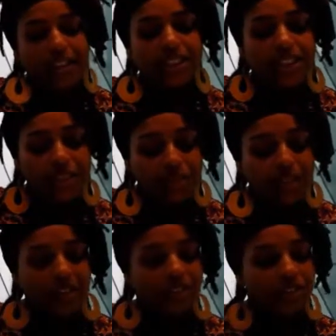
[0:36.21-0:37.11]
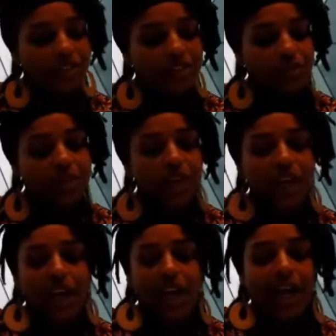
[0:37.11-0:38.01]
and ships and fishermen
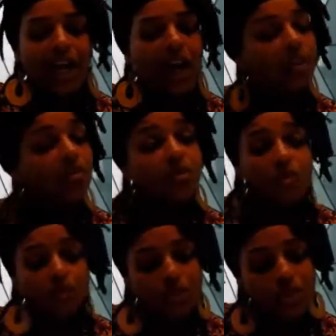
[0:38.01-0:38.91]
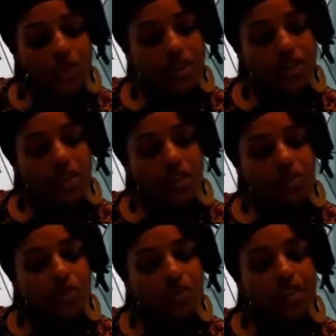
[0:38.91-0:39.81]
and colourful boats
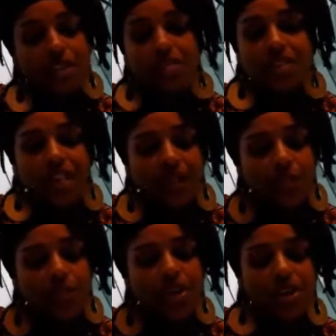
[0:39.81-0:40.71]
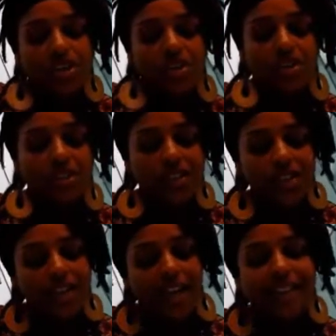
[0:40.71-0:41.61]
with names like Precious
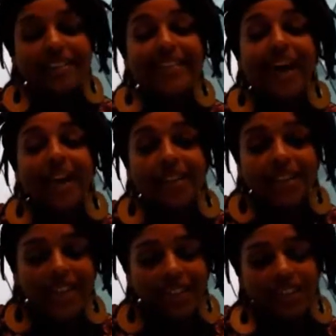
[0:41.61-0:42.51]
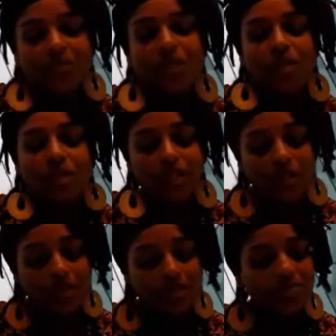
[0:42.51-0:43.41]
and Darling and Sweet
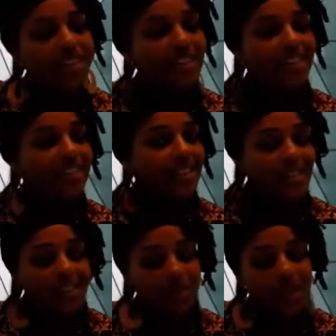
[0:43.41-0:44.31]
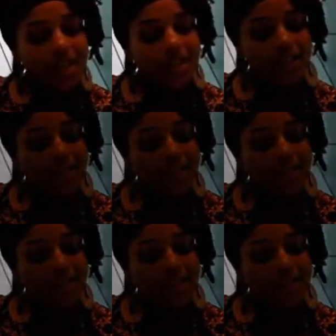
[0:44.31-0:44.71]
Baby resting in the swell.